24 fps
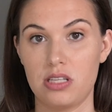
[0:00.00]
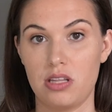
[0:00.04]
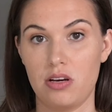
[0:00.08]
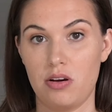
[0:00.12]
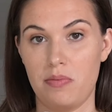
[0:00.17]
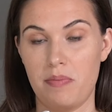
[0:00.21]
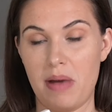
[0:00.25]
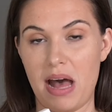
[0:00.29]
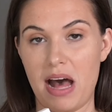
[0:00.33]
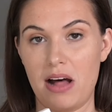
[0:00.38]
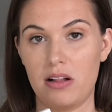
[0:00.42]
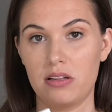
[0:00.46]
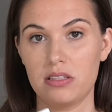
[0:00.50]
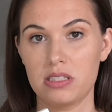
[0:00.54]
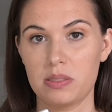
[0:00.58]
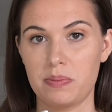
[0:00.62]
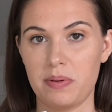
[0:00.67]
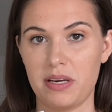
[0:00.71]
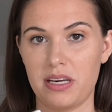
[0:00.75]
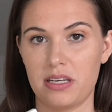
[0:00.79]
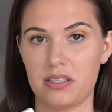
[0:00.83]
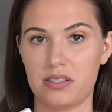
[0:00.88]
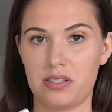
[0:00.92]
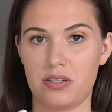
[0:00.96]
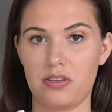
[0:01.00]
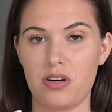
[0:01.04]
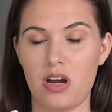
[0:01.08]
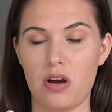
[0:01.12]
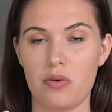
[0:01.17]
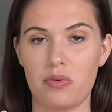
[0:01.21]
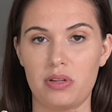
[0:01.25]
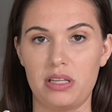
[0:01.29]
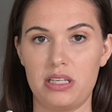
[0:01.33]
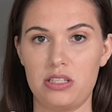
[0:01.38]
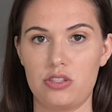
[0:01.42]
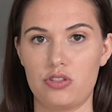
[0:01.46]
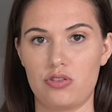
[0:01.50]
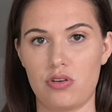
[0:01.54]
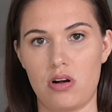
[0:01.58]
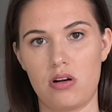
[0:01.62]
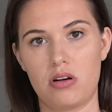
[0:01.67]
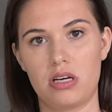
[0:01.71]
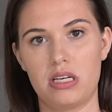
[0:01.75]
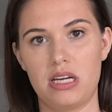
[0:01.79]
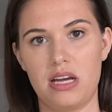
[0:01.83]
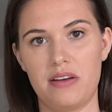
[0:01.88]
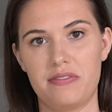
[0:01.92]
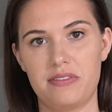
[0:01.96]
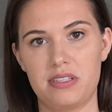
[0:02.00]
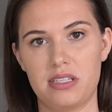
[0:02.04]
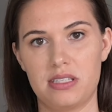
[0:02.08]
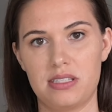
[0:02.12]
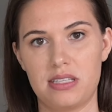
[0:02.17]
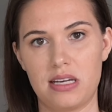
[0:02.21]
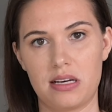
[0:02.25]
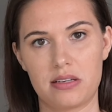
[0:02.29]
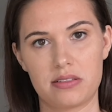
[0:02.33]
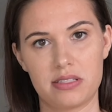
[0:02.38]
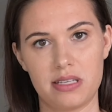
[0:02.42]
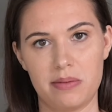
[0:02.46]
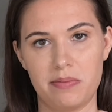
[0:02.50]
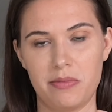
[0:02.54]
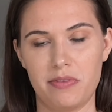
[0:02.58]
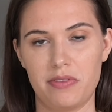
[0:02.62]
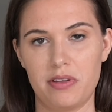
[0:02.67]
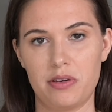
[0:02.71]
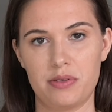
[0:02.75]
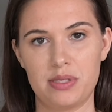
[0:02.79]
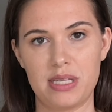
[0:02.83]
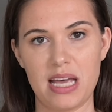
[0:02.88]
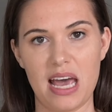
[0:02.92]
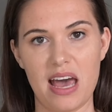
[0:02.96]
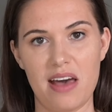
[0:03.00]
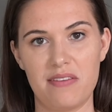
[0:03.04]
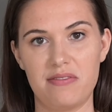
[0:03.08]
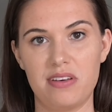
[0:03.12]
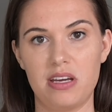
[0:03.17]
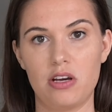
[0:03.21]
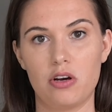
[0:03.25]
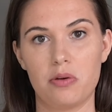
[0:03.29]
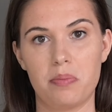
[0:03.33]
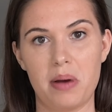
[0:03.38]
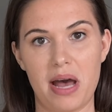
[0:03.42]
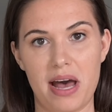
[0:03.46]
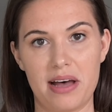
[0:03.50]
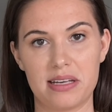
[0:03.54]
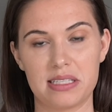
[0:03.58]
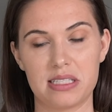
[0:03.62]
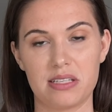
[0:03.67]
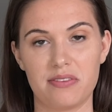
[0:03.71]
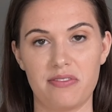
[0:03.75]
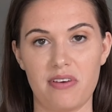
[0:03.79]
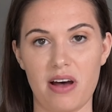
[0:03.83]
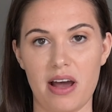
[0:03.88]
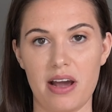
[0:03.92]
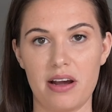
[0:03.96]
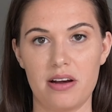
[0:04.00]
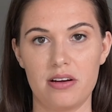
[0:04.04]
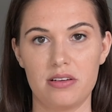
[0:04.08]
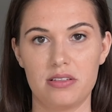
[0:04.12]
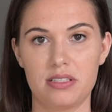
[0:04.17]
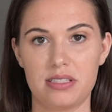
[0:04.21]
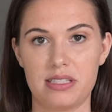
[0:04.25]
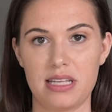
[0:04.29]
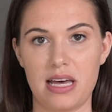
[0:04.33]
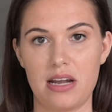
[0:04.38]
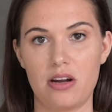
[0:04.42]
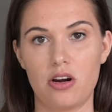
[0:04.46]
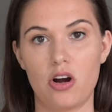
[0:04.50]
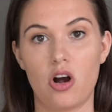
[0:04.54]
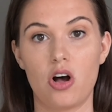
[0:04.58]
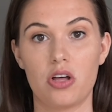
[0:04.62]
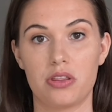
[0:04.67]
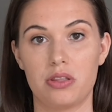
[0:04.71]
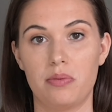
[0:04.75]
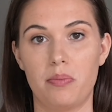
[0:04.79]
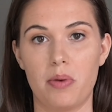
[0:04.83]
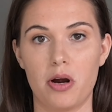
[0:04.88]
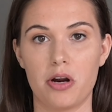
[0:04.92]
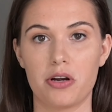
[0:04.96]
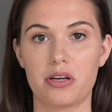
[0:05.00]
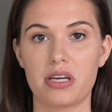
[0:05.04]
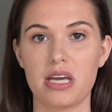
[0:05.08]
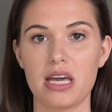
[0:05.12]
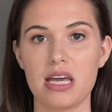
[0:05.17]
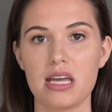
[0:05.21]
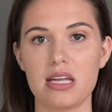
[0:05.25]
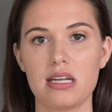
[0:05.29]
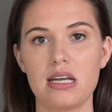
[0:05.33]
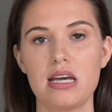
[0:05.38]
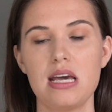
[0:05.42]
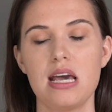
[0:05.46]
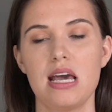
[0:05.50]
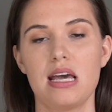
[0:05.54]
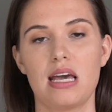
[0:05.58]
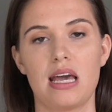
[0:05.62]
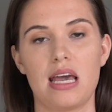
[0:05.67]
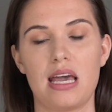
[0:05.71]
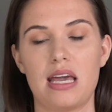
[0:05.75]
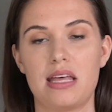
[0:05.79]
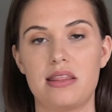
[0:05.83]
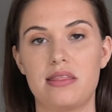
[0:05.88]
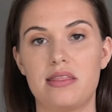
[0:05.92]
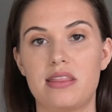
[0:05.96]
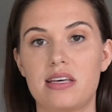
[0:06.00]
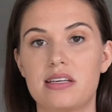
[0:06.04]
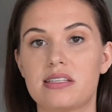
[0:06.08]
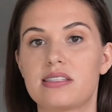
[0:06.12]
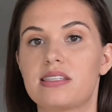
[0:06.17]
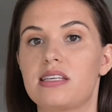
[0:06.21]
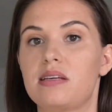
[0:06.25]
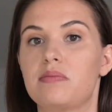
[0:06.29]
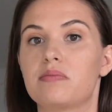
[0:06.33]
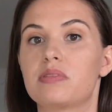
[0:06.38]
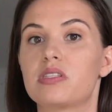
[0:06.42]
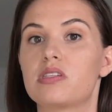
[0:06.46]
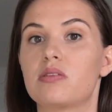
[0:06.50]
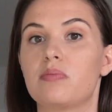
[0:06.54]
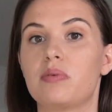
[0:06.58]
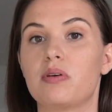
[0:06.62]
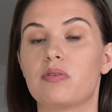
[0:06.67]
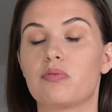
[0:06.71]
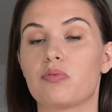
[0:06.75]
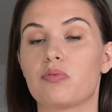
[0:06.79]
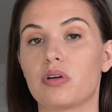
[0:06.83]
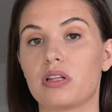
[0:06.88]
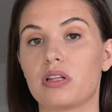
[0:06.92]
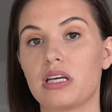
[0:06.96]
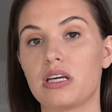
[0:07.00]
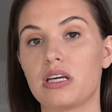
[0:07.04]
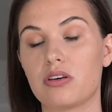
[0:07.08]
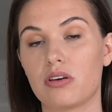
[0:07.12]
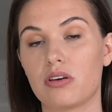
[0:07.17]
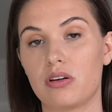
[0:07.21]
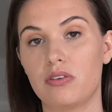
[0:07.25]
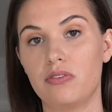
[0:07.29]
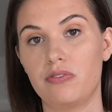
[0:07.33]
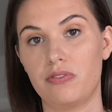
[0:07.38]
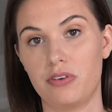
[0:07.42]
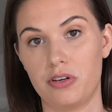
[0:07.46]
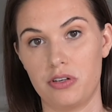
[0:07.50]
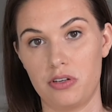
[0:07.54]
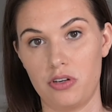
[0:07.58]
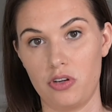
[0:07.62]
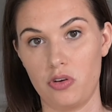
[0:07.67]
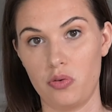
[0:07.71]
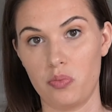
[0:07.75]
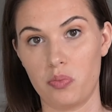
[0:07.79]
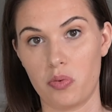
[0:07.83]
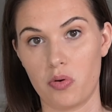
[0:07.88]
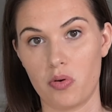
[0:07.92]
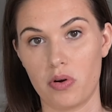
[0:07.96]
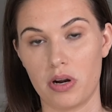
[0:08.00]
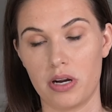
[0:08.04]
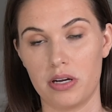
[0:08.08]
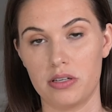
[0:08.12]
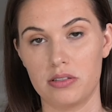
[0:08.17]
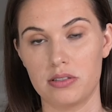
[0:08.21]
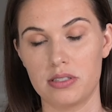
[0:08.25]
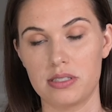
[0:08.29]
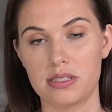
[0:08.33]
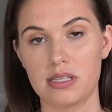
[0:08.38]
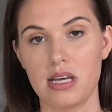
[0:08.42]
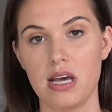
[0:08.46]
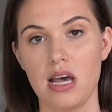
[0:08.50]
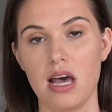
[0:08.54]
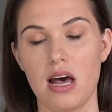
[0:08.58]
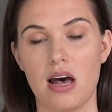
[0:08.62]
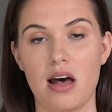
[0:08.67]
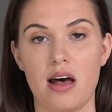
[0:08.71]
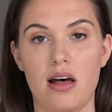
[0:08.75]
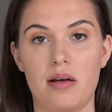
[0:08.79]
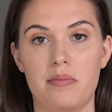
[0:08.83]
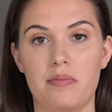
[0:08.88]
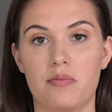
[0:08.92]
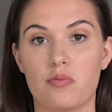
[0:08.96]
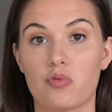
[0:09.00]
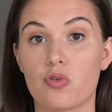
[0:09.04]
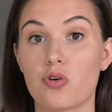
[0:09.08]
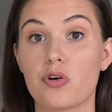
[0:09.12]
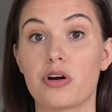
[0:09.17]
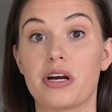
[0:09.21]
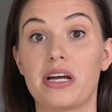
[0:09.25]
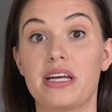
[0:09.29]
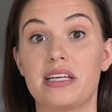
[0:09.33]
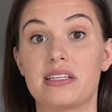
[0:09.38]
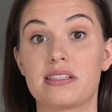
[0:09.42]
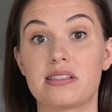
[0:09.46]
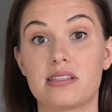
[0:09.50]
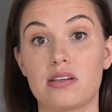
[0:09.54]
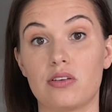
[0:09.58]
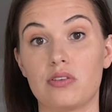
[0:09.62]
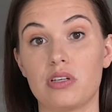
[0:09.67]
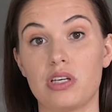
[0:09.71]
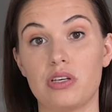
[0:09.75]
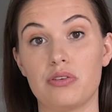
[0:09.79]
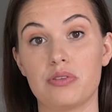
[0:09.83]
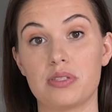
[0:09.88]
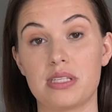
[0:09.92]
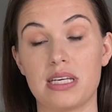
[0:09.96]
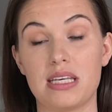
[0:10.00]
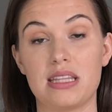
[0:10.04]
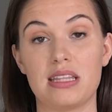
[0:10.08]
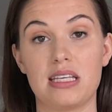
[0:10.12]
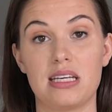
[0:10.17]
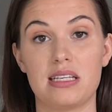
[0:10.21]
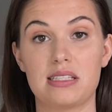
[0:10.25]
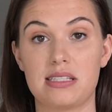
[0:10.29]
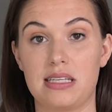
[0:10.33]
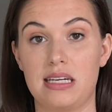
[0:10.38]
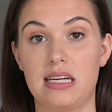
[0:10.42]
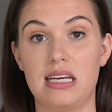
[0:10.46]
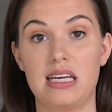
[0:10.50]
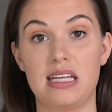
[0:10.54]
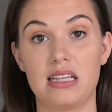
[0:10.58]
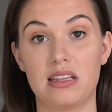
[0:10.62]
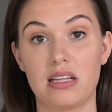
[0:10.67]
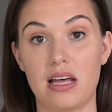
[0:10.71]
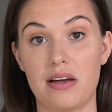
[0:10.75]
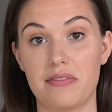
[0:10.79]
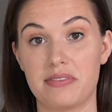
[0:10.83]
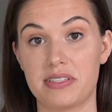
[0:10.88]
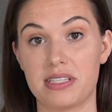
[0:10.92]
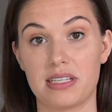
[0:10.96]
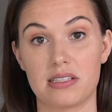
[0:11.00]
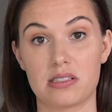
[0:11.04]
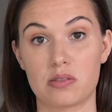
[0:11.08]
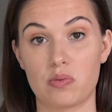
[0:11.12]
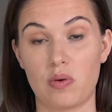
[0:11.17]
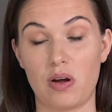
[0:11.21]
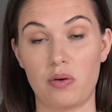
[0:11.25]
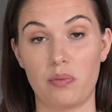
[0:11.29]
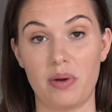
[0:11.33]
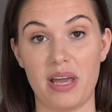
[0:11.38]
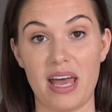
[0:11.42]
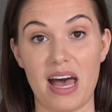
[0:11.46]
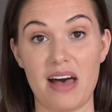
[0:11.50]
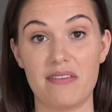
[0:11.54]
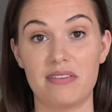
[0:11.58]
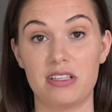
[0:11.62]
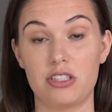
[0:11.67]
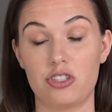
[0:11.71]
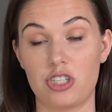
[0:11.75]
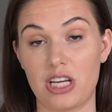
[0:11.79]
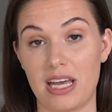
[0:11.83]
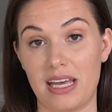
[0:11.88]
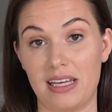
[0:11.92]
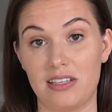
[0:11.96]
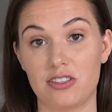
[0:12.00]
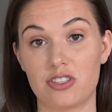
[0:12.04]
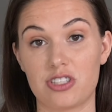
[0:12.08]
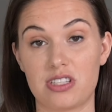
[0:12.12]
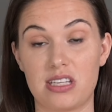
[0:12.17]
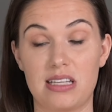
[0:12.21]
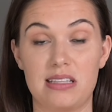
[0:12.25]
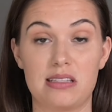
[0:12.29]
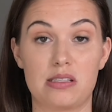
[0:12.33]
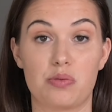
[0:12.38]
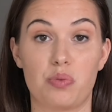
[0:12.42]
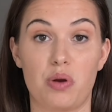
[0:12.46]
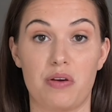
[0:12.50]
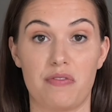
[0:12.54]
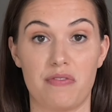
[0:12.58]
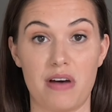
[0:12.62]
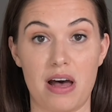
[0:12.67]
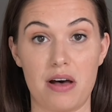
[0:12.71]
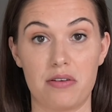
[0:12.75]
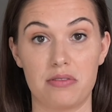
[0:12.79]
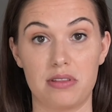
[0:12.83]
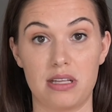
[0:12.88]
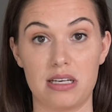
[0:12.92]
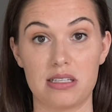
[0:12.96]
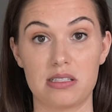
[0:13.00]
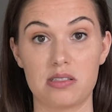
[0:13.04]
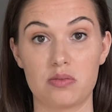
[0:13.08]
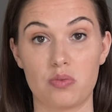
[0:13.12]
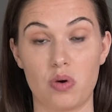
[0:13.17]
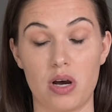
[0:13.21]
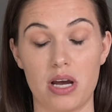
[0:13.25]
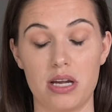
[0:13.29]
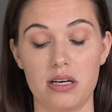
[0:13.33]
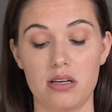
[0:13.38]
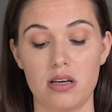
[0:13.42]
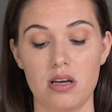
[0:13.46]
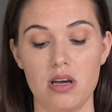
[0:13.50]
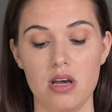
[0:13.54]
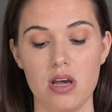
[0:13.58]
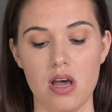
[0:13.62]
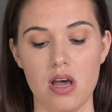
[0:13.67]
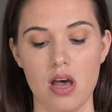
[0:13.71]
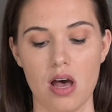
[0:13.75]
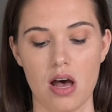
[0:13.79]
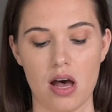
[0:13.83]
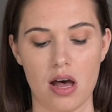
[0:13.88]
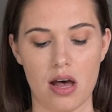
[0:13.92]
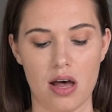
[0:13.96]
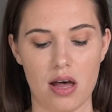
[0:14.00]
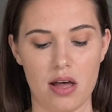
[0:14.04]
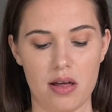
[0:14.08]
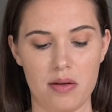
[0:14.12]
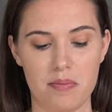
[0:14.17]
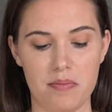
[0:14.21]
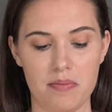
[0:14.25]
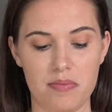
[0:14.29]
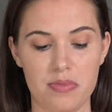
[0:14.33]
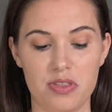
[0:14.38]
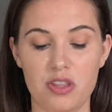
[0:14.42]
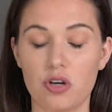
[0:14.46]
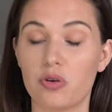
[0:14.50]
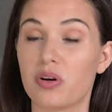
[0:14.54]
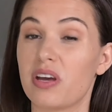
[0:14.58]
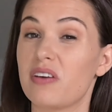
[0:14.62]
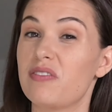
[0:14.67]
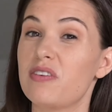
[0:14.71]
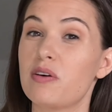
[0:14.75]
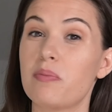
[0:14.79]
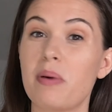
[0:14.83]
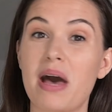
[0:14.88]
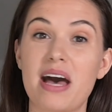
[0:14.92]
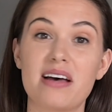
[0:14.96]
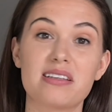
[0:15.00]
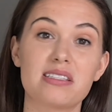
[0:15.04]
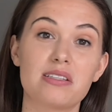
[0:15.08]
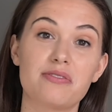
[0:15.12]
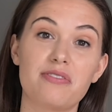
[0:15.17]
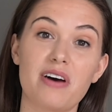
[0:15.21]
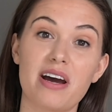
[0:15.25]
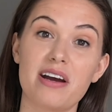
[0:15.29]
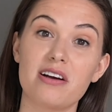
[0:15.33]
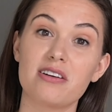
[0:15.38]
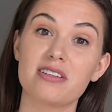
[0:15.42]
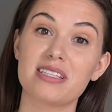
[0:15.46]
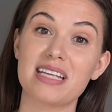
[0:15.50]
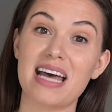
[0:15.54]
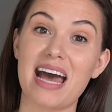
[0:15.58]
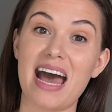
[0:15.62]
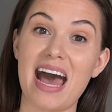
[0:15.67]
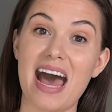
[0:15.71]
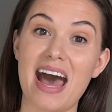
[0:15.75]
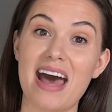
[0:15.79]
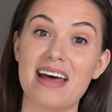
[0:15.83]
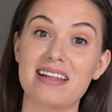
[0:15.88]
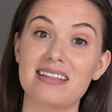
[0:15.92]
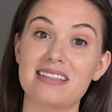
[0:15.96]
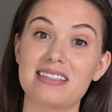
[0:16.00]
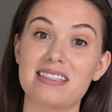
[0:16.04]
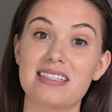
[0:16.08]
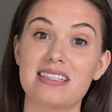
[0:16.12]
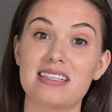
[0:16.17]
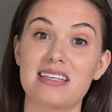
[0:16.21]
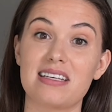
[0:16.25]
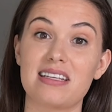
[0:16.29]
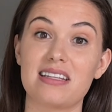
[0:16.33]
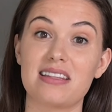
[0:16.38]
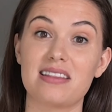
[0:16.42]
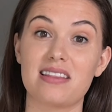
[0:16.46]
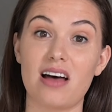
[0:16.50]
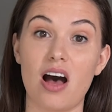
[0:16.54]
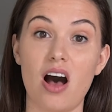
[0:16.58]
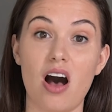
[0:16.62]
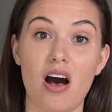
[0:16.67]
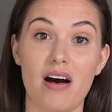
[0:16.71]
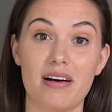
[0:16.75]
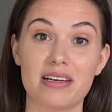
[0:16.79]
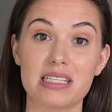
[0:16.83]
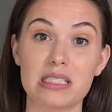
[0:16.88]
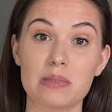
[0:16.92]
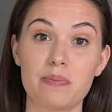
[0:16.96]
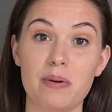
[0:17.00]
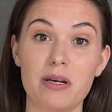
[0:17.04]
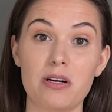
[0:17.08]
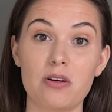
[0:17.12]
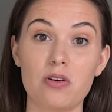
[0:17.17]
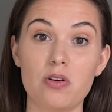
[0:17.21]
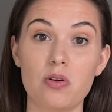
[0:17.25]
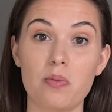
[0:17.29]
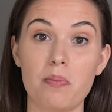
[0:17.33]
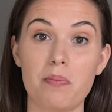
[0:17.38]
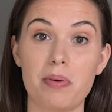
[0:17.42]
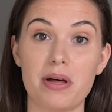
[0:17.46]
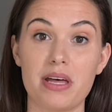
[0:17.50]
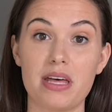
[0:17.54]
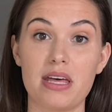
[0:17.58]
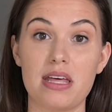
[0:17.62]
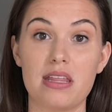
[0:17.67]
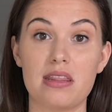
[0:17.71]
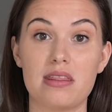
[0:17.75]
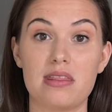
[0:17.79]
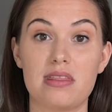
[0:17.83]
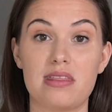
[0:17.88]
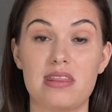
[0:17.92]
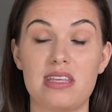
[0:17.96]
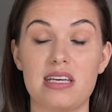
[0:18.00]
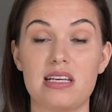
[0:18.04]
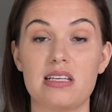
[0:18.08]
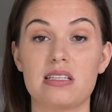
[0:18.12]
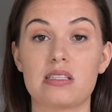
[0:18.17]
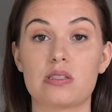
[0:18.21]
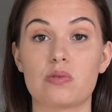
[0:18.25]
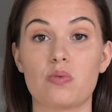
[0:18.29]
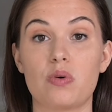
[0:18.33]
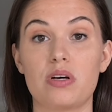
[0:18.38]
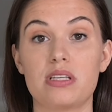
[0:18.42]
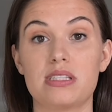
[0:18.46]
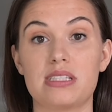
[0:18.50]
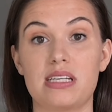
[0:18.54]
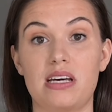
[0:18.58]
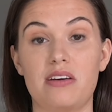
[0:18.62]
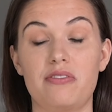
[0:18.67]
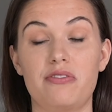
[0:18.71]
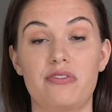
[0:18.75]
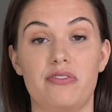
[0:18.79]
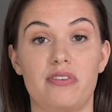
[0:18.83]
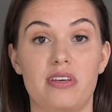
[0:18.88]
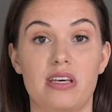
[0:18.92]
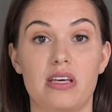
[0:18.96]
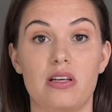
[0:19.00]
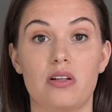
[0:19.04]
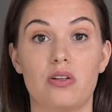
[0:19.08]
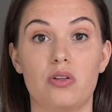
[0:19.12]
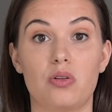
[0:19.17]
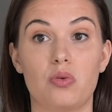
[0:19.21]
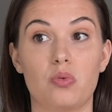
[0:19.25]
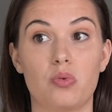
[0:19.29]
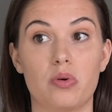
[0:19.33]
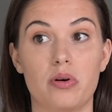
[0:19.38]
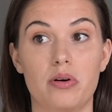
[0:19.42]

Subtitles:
their mouths because they're not really strong enough to suck some of those heavier pacifiers that are on the market, and this seems to be really good for newborns. Rory is still using these and he loves this one. We haven't changed since we found this one. They'll give you pacifiers at the hospital, but these ones I feel